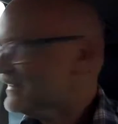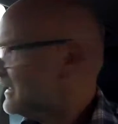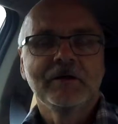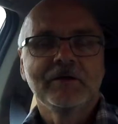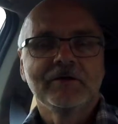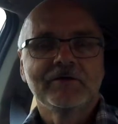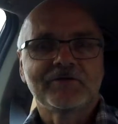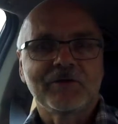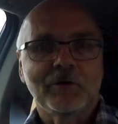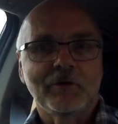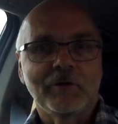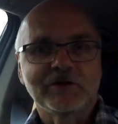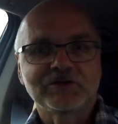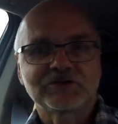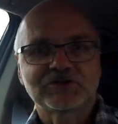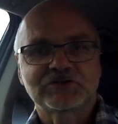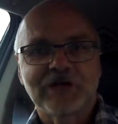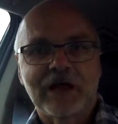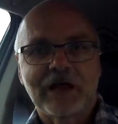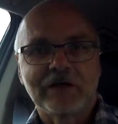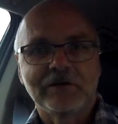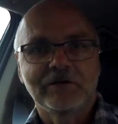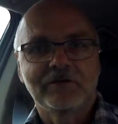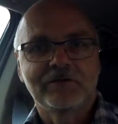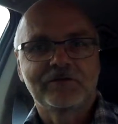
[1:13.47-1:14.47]
So I
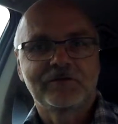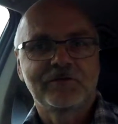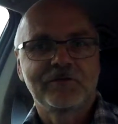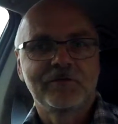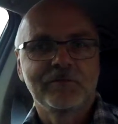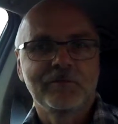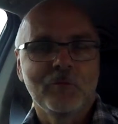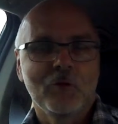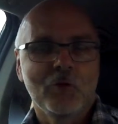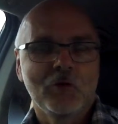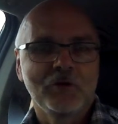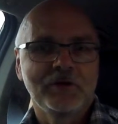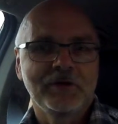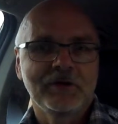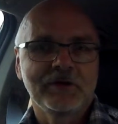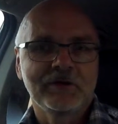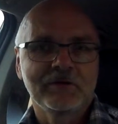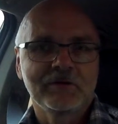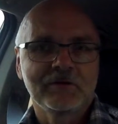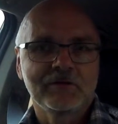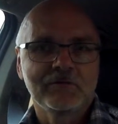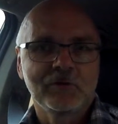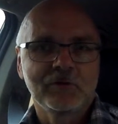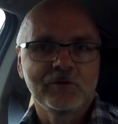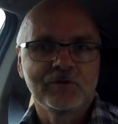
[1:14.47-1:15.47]
started the
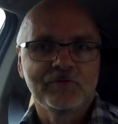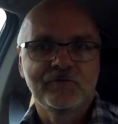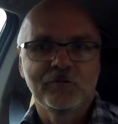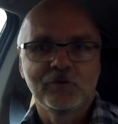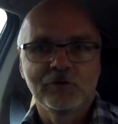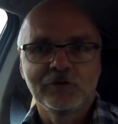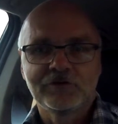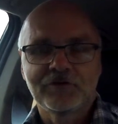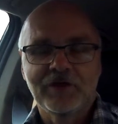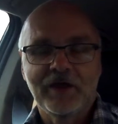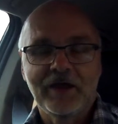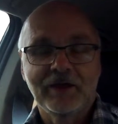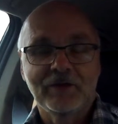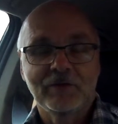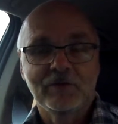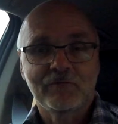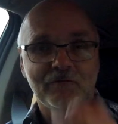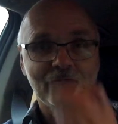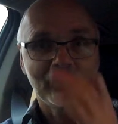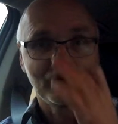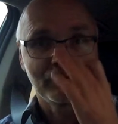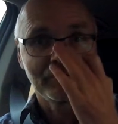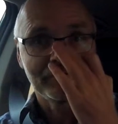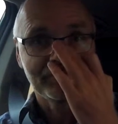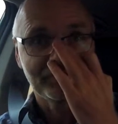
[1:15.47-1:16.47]
morning with a full tank, of
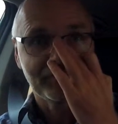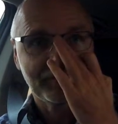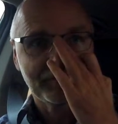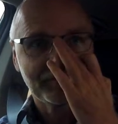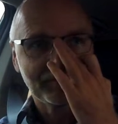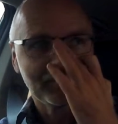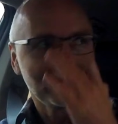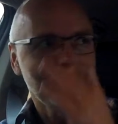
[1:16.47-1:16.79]
course.